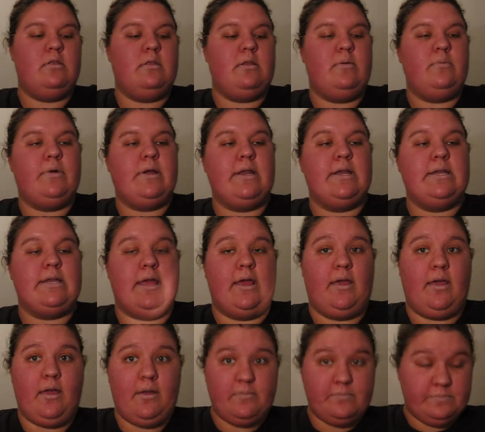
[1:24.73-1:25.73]
then we're gonna
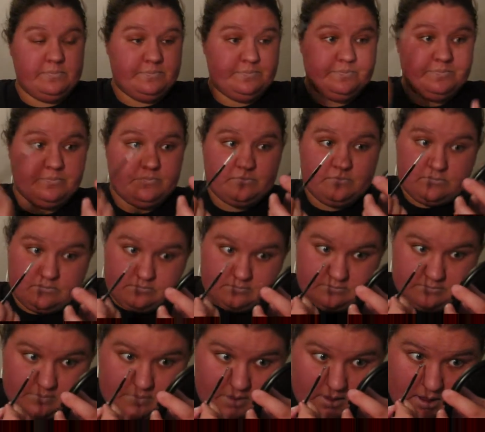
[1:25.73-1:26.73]
take it
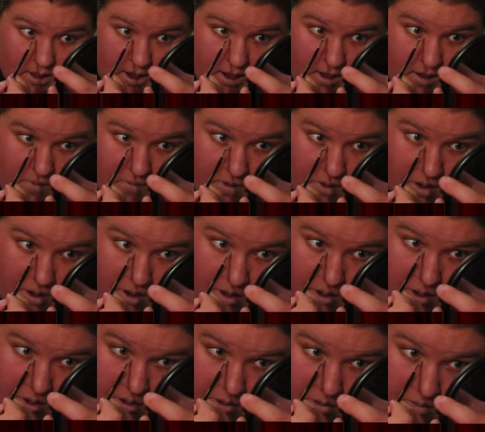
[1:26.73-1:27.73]
and go
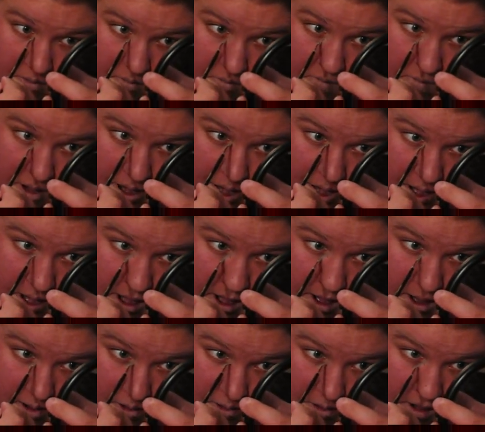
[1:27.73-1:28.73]
right
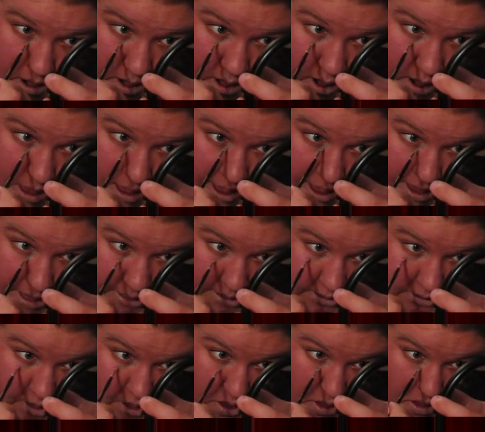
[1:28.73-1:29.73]
under our
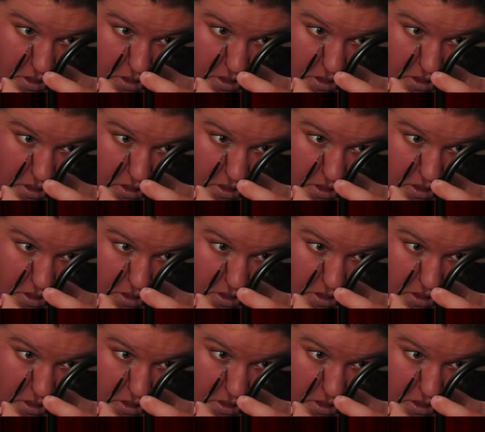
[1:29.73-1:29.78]
eyes.